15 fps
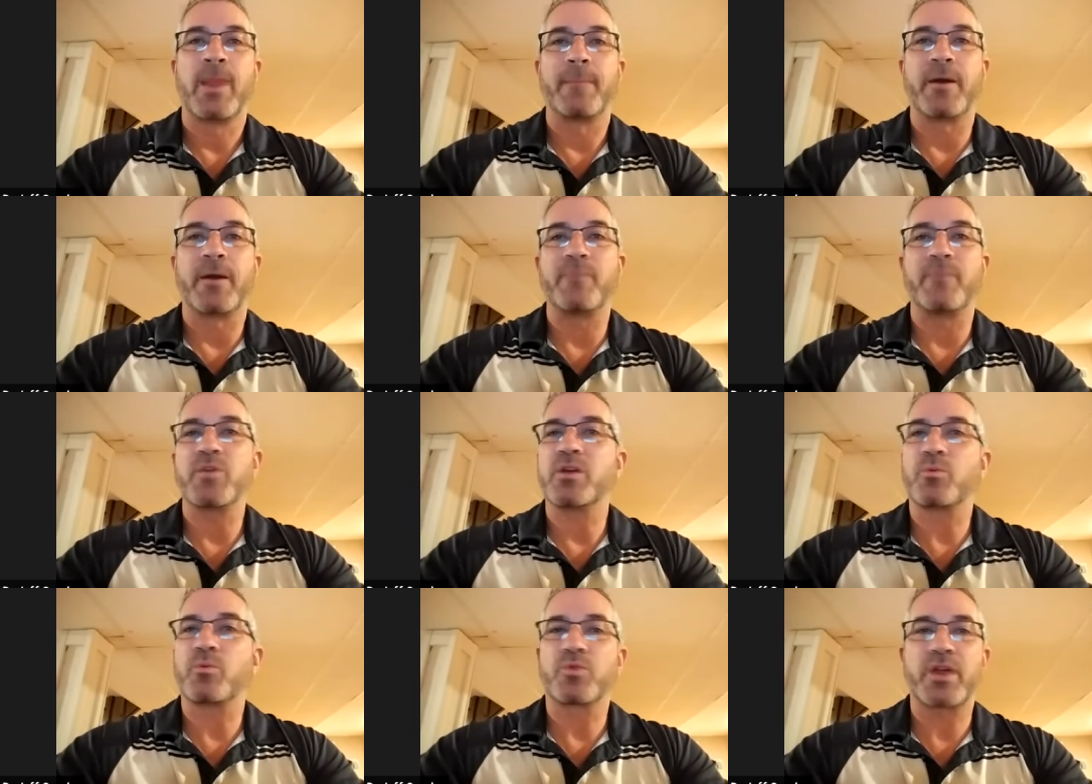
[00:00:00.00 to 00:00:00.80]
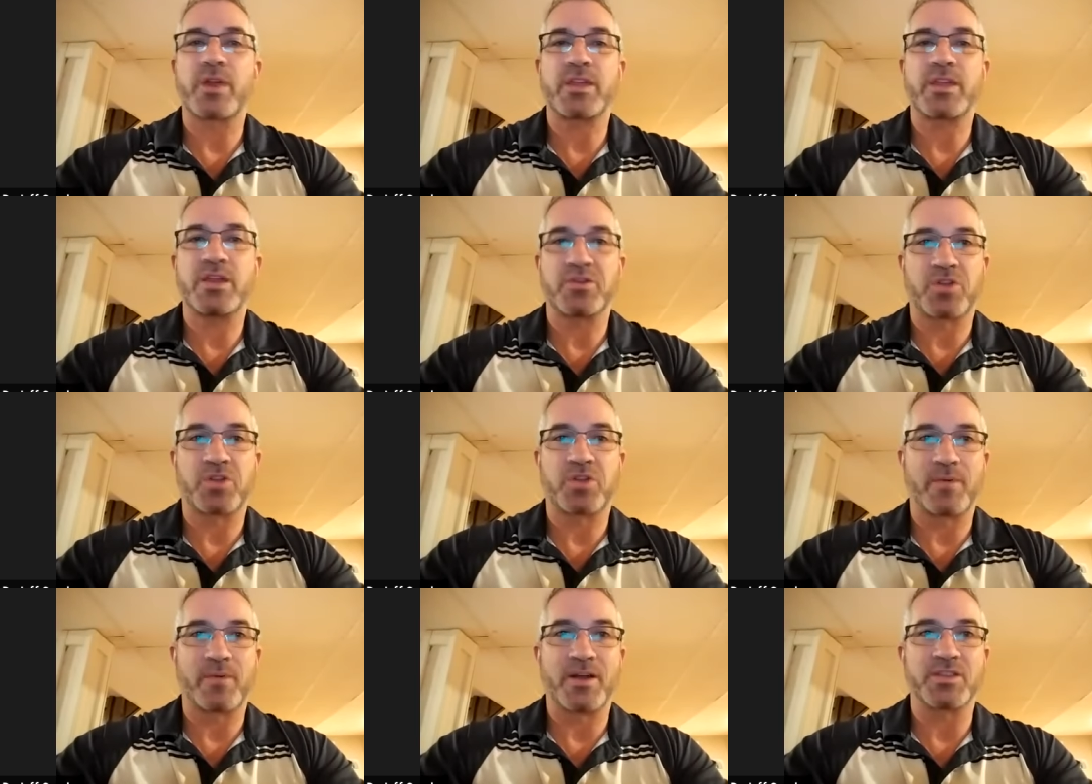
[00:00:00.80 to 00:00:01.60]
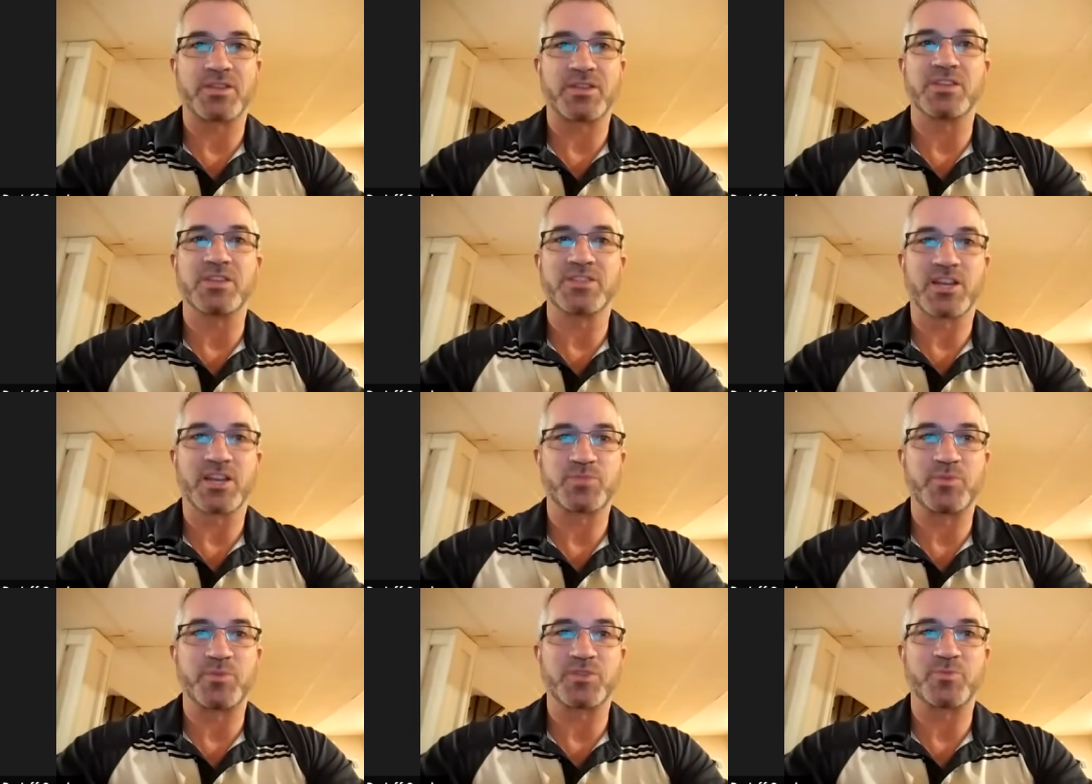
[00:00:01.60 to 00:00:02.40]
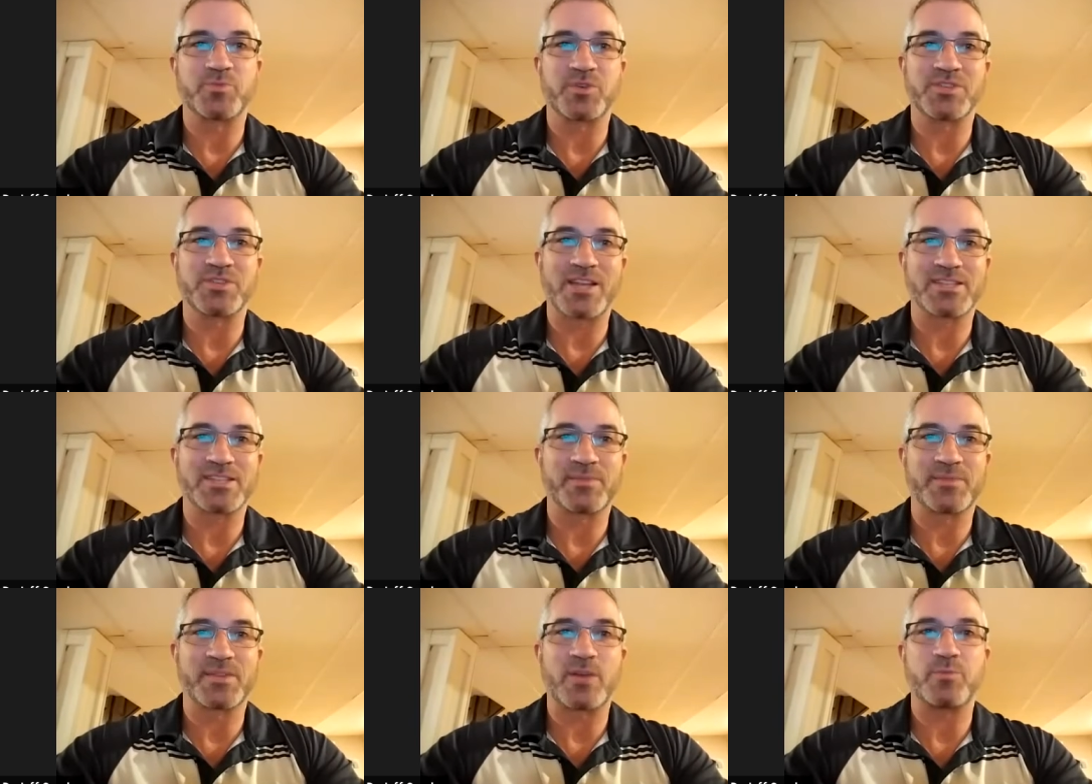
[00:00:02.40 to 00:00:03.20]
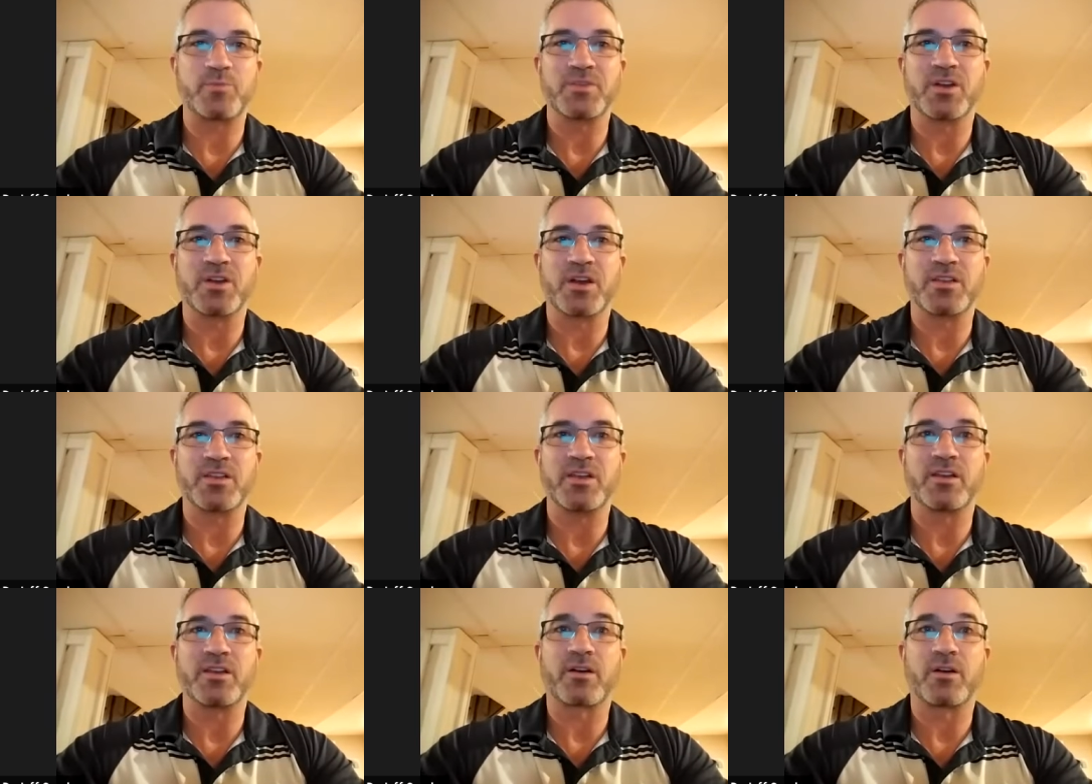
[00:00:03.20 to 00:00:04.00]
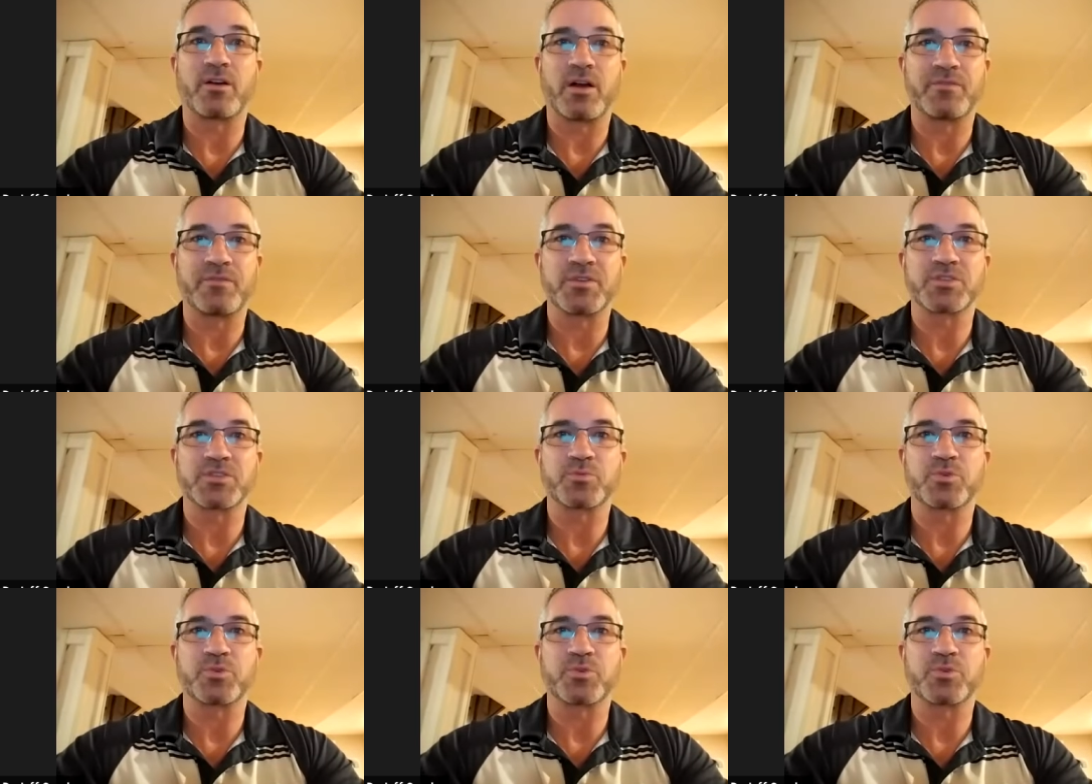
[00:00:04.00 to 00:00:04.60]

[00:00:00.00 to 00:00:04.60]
But we're not here to talk about the adjustments because that's something that would be done in our office.